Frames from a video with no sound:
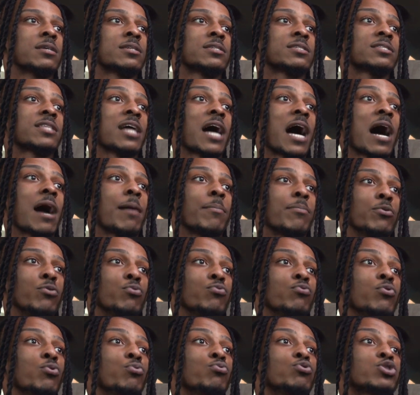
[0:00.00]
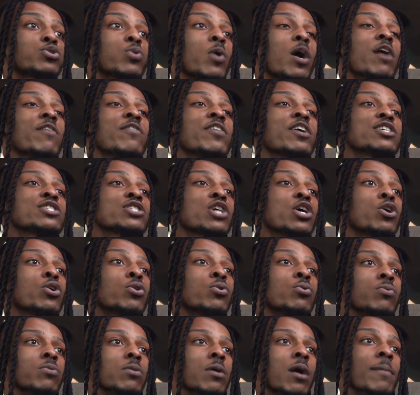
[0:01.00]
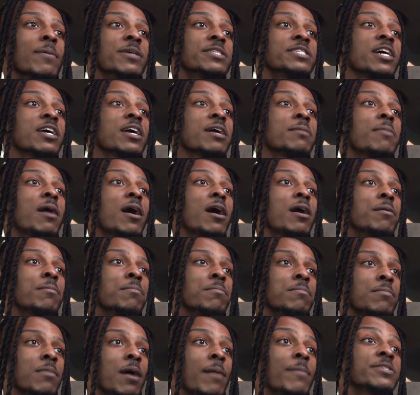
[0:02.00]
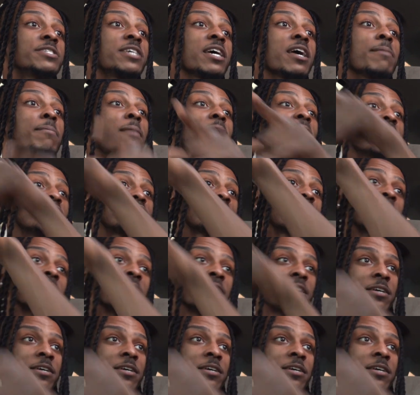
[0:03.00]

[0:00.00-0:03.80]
Stop. You 12 years old. I'm gonna tell your mom. I'm gonna tell your madre.